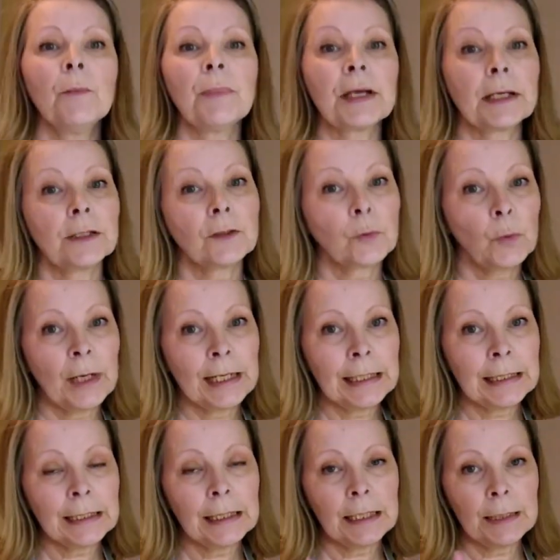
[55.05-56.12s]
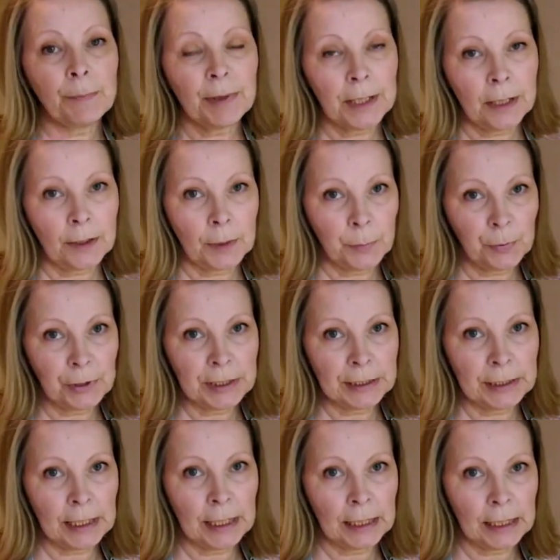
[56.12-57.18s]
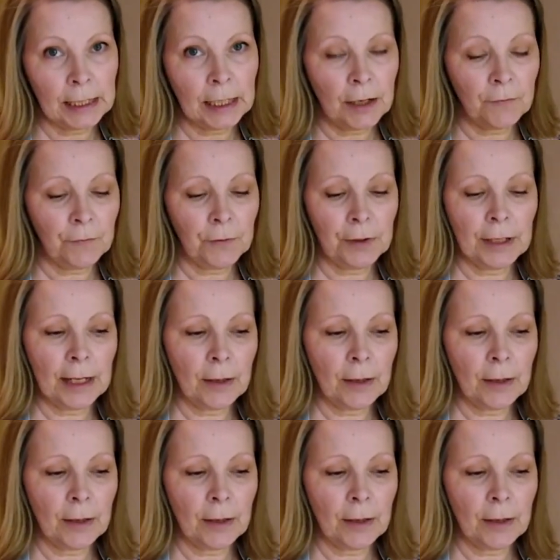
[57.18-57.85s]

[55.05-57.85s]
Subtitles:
because when the banana bread's in the oven,